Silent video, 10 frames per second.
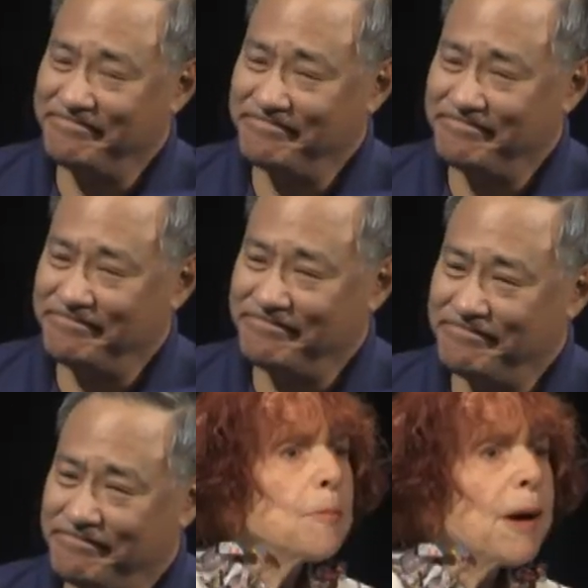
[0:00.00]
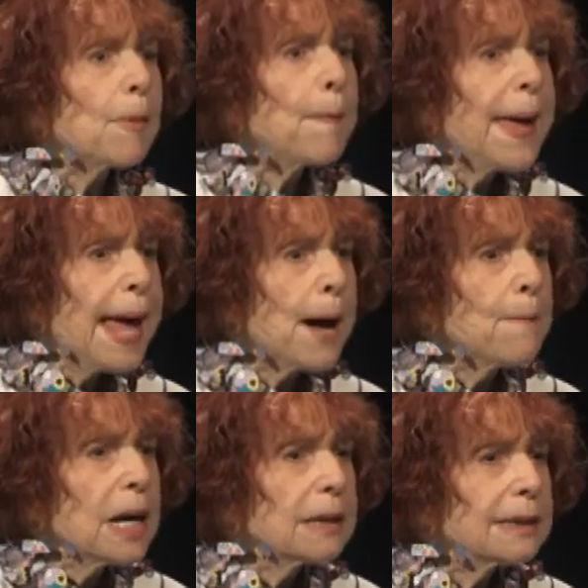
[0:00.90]
And tell about Pam.
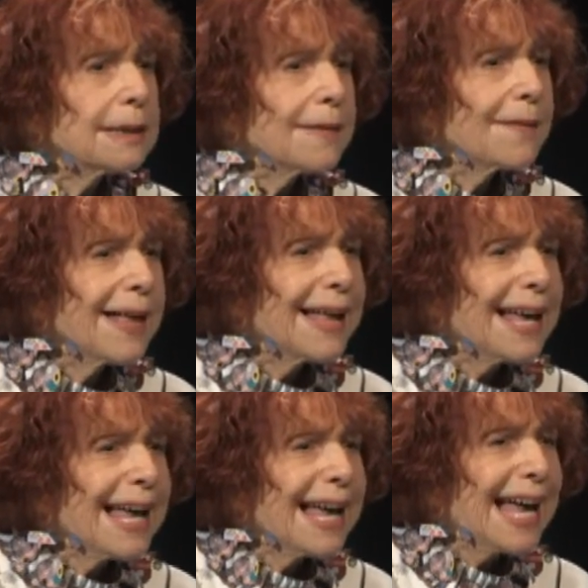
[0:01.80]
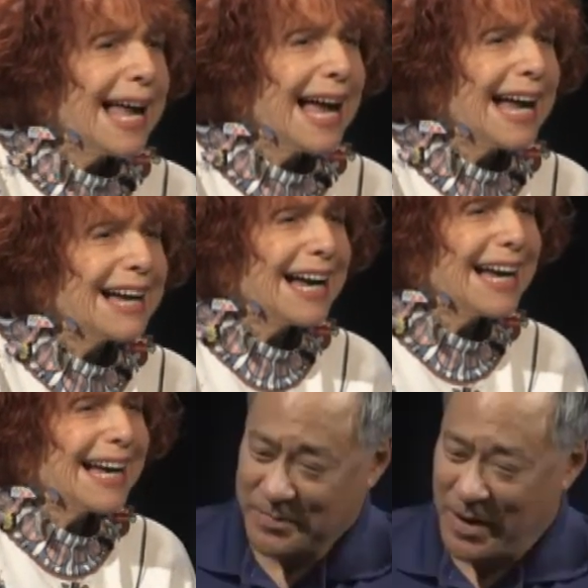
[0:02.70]
Well, Pam
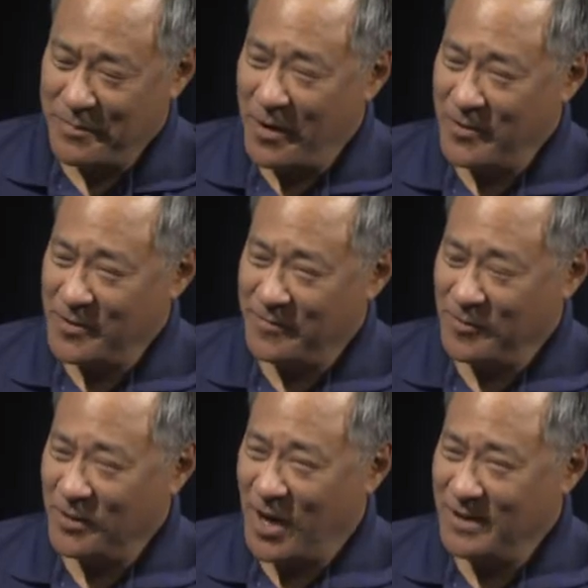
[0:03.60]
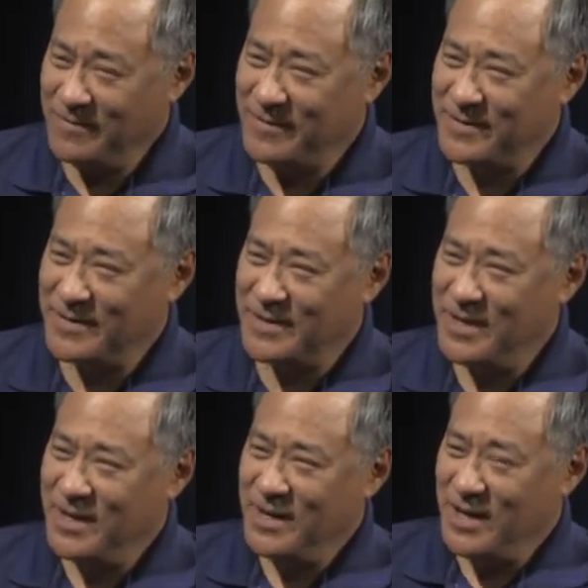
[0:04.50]
is my partner for life. Yes.
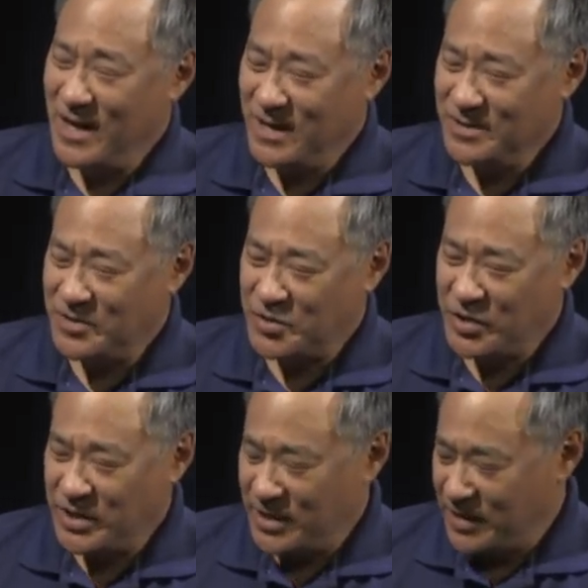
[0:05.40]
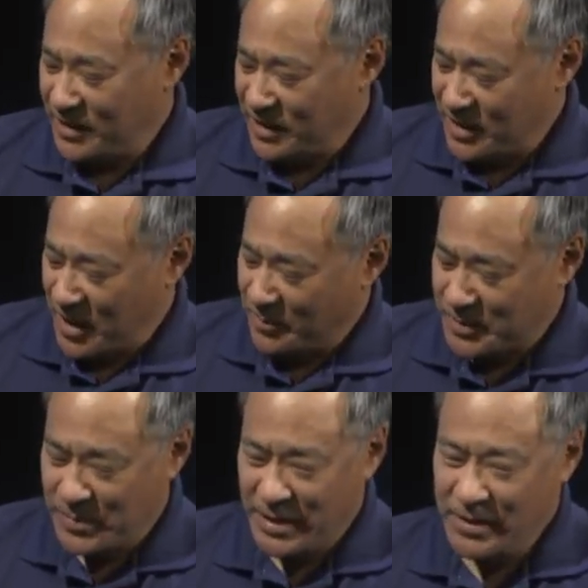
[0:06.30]
And she helps
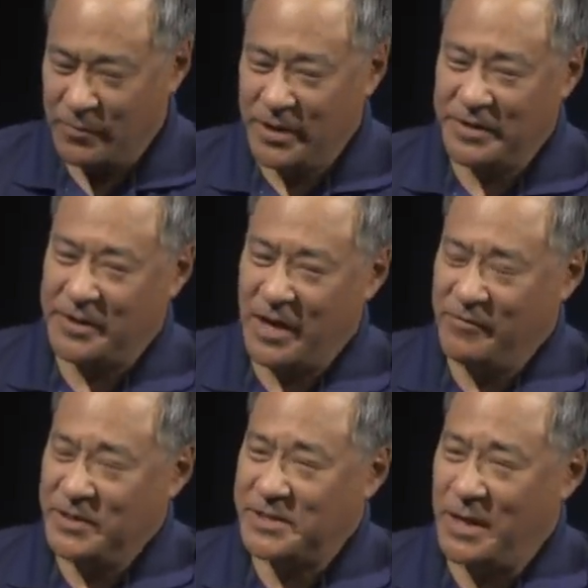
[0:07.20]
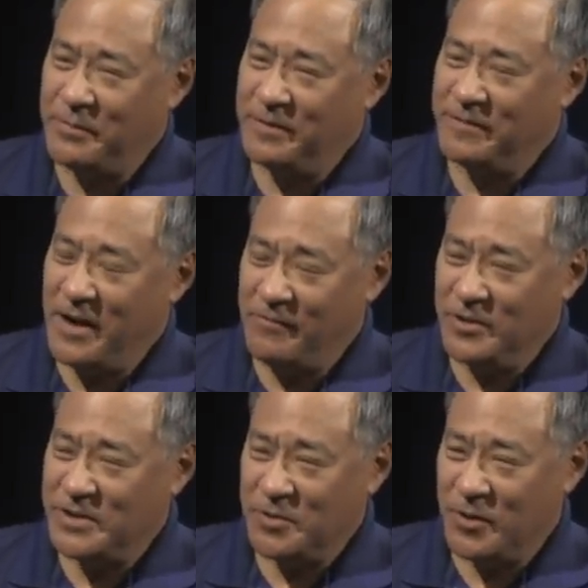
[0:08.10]
me with every step of every
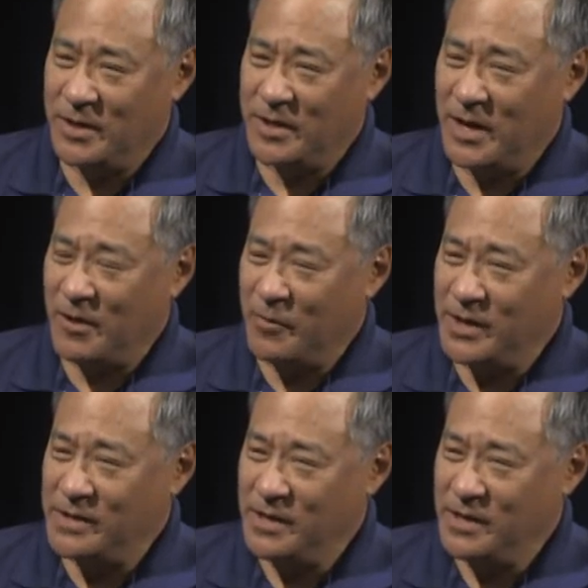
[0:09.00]
story that I read.